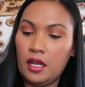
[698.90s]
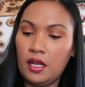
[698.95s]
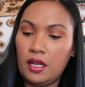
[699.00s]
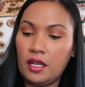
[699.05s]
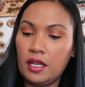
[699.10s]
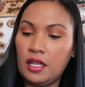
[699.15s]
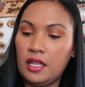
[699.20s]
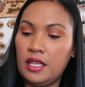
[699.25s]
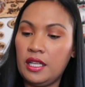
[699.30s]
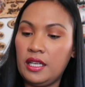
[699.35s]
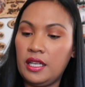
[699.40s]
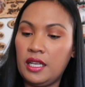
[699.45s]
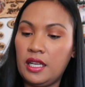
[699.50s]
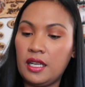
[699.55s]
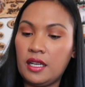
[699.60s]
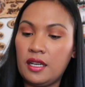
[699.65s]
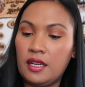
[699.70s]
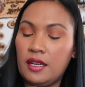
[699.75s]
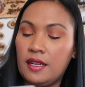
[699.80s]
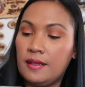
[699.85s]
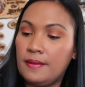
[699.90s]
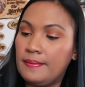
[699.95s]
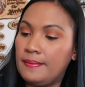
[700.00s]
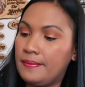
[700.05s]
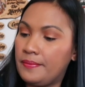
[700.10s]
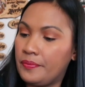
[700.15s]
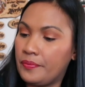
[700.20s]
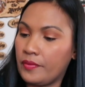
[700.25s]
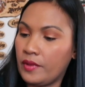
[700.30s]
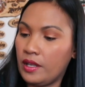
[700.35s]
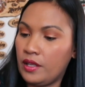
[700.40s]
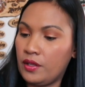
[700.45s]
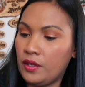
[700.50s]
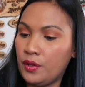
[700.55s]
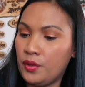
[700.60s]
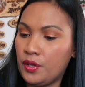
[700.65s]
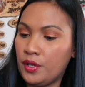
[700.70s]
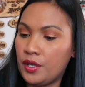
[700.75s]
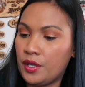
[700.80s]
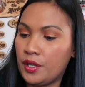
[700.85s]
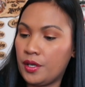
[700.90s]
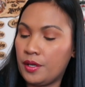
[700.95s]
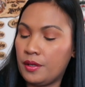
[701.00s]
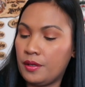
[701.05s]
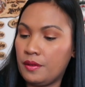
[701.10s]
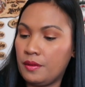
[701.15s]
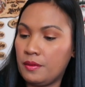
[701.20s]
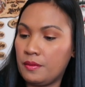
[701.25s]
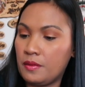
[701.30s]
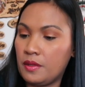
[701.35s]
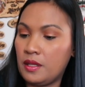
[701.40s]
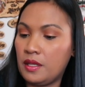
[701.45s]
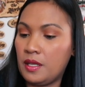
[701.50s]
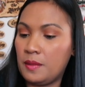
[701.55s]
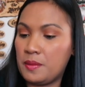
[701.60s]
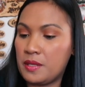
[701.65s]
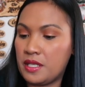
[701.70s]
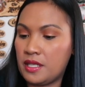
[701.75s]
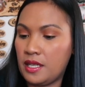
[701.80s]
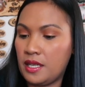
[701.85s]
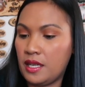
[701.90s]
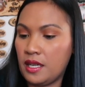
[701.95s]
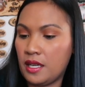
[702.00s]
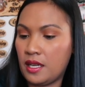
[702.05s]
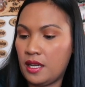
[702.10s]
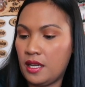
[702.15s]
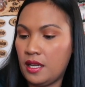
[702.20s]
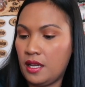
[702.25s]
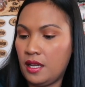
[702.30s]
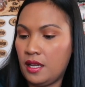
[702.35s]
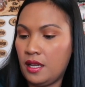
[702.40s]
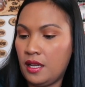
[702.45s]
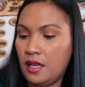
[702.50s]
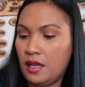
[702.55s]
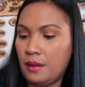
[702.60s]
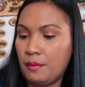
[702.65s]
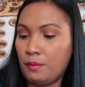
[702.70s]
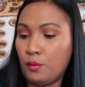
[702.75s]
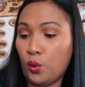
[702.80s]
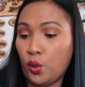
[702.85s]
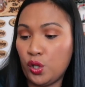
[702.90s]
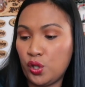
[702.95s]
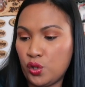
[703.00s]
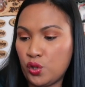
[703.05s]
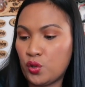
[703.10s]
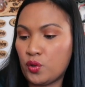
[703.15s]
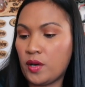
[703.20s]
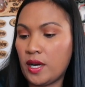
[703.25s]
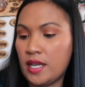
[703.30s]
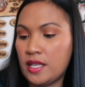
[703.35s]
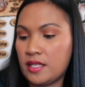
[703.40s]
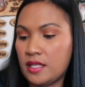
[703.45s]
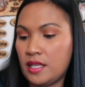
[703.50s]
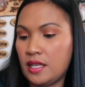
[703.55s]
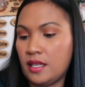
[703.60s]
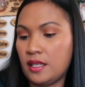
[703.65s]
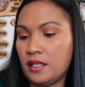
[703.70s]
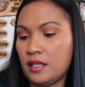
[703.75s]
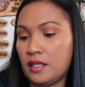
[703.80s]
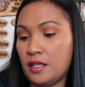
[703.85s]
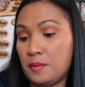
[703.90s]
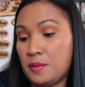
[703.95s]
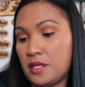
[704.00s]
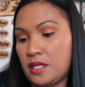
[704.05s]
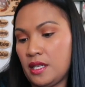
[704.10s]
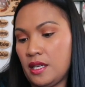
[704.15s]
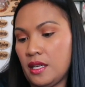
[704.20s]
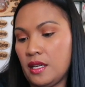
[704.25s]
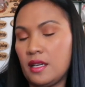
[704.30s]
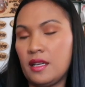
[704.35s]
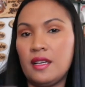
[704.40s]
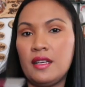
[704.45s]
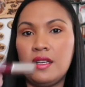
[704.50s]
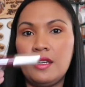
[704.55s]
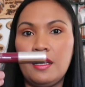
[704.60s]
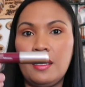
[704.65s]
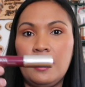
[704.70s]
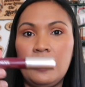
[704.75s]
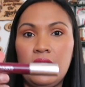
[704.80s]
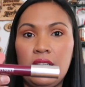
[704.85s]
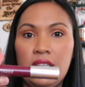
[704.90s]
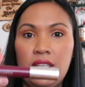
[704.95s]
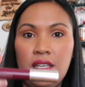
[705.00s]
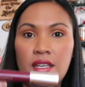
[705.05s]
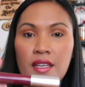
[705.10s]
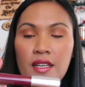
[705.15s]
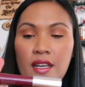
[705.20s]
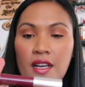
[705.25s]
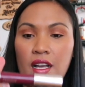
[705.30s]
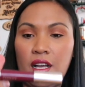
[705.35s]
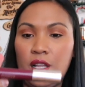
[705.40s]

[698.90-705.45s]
A Clinique, another lipstick, moisturizing lipstick, Clinique.